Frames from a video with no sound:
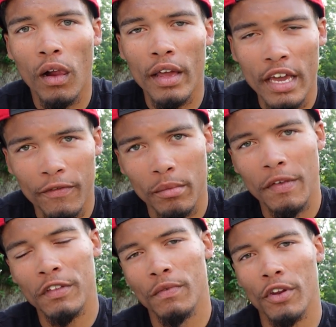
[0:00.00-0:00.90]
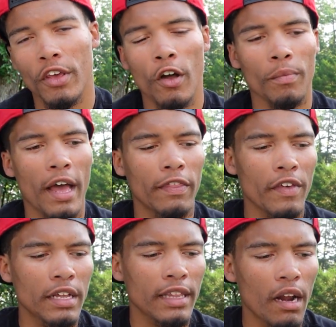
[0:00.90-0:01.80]
it for me in this video. I
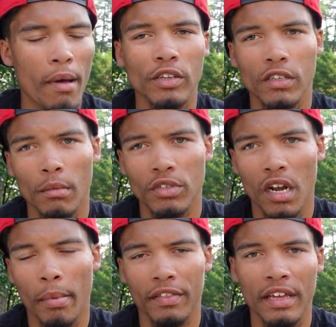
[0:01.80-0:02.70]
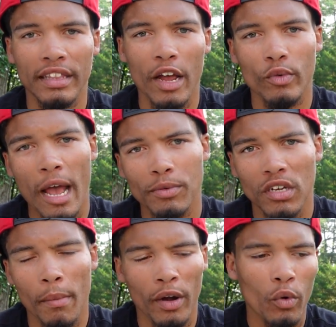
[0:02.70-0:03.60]
think that about sums it up. I think that wraps
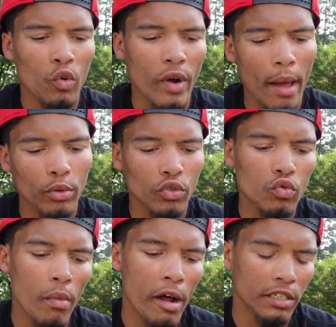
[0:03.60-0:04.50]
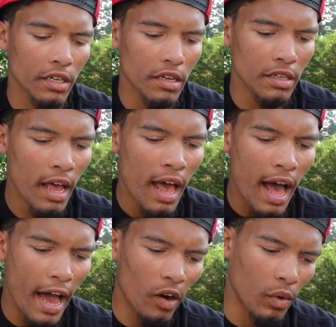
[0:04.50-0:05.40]
it up. I don't want to ramble too much because
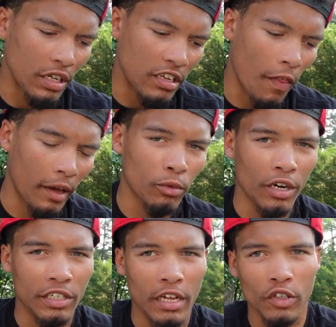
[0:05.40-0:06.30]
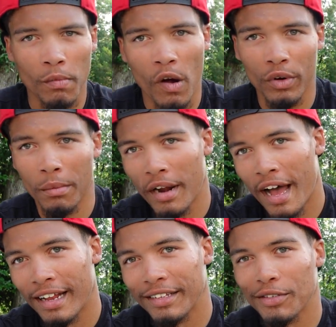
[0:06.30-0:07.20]
I don't want to sound like I'm trying to sound smart when I'm
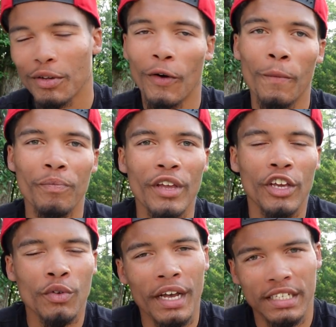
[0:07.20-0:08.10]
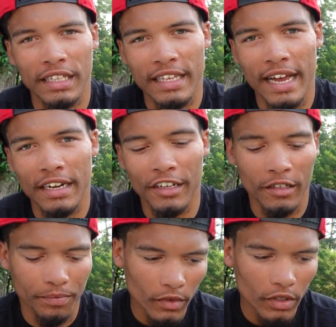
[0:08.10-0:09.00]
not. So you guys get the
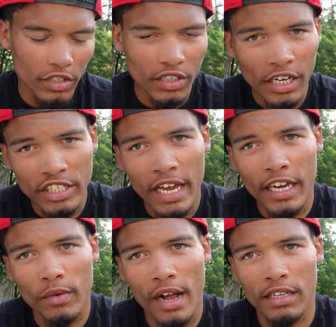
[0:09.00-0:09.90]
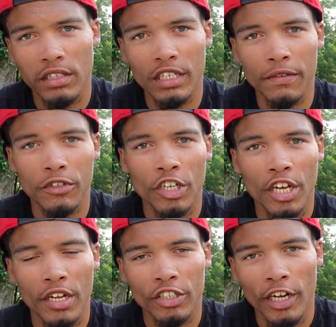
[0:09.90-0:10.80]
idea. Stick jacket rod sleeves,
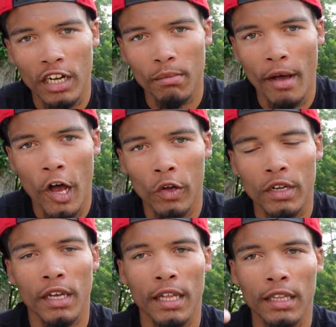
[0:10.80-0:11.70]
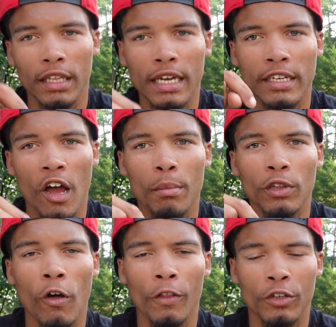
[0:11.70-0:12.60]
check them out. Link down
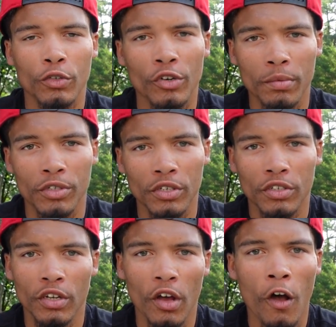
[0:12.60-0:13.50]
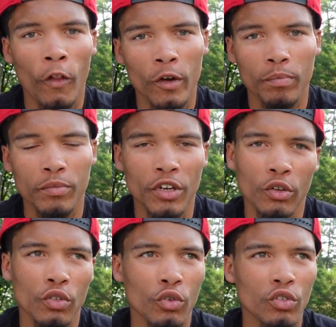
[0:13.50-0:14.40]
below in the description to all their, you
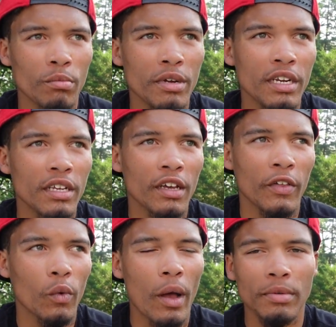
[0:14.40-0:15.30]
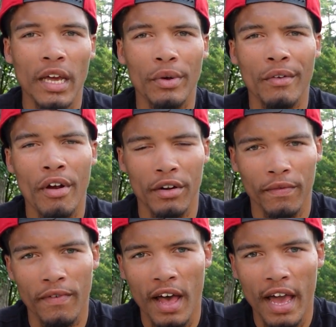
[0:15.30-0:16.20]
know, social media, their website, whatever I can
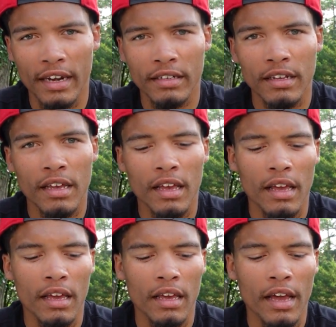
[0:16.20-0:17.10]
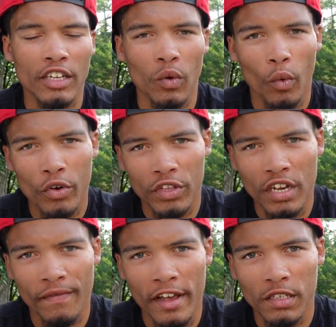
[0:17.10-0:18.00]
find. It's a worthy
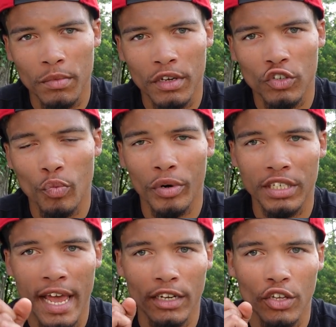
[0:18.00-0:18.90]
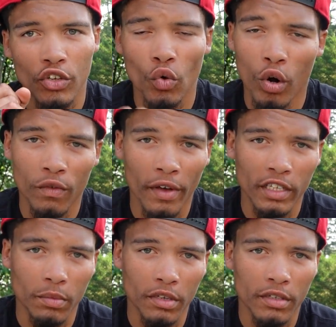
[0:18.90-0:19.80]
investment to protect your
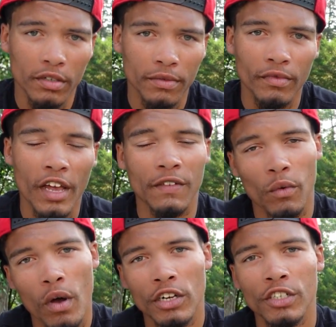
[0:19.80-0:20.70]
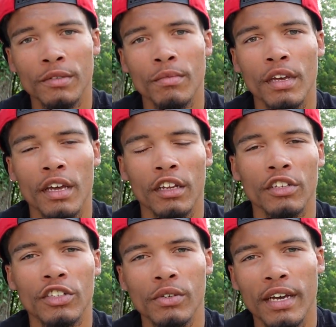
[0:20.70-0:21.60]
investment. Thanks for watching, and I'll
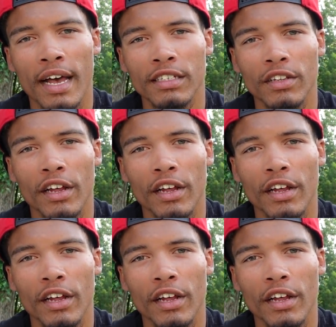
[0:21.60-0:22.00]
see you guys in the